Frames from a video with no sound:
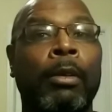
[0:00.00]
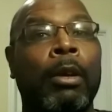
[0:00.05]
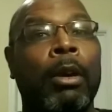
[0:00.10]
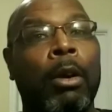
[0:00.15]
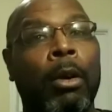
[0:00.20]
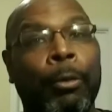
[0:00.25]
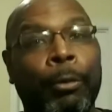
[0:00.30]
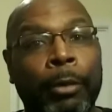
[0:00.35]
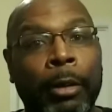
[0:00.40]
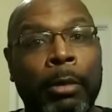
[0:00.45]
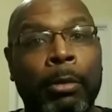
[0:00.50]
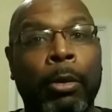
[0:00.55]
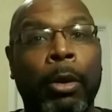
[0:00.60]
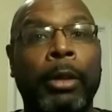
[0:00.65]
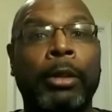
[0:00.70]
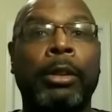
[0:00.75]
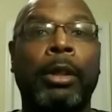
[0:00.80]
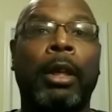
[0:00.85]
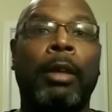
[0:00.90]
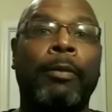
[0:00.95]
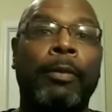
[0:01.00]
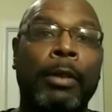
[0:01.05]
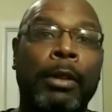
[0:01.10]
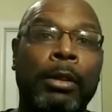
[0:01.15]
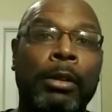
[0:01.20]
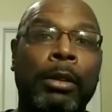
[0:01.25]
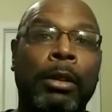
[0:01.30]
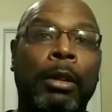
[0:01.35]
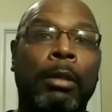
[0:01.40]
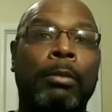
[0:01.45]
Hopefully
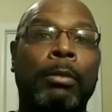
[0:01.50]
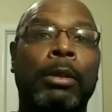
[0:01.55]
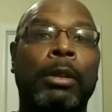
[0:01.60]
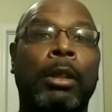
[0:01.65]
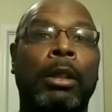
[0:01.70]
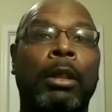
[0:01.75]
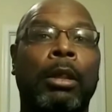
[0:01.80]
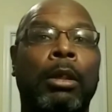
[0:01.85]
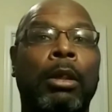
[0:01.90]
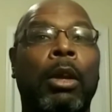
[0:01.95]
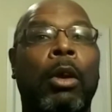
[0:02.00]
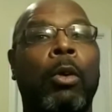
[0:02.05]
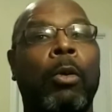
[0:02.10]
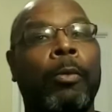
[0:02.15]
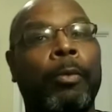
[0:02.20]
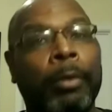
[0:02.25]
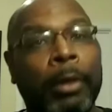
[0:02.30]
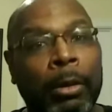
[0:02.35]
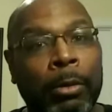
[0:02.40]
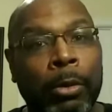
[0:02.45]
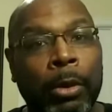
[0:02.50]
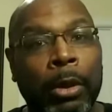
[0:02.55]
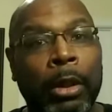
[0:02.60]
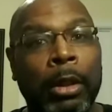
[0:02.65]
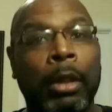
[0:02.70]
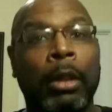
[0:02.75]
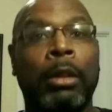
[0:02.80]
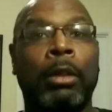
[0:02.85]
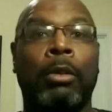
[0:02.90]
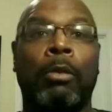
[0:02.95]
Martavius comes in. Hopefully we'll
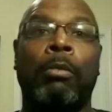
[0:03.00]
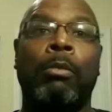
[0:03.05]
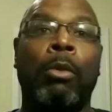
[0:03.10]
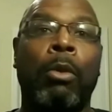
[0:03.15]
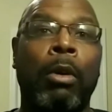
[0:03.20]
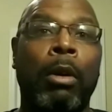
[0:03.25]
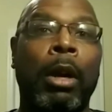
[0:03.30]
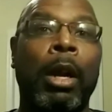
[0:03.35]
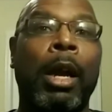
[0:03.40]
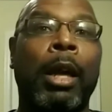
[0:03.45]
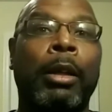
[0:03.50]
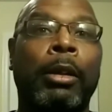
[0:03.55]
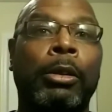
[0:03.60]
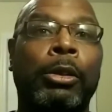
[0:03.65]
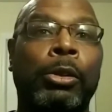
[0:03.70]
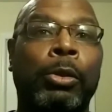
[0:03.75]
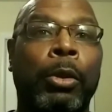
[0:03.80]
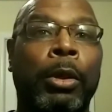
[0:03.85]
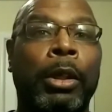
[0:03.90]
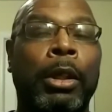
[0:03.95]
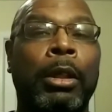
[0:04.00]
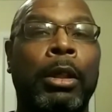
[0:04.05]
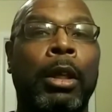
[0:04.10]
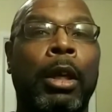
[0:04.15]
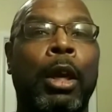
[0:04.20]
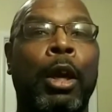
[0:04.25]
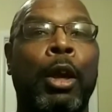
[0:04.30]
get a little more out of Jordy.